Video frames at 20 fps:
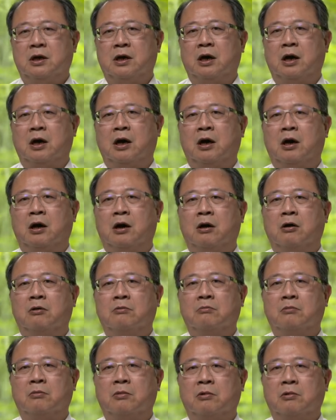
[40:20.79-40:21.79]

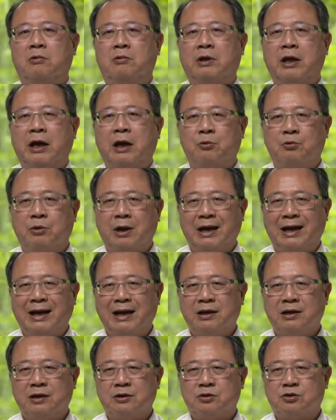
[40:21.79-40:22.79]
that
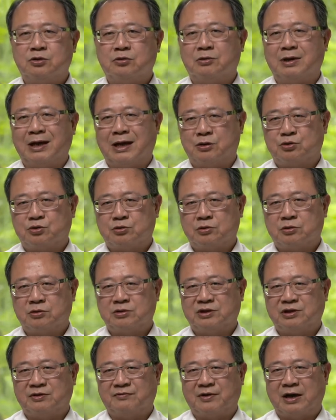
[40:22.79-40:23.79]
related to national
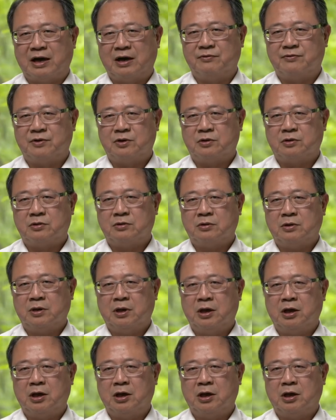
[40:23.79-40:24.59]
survival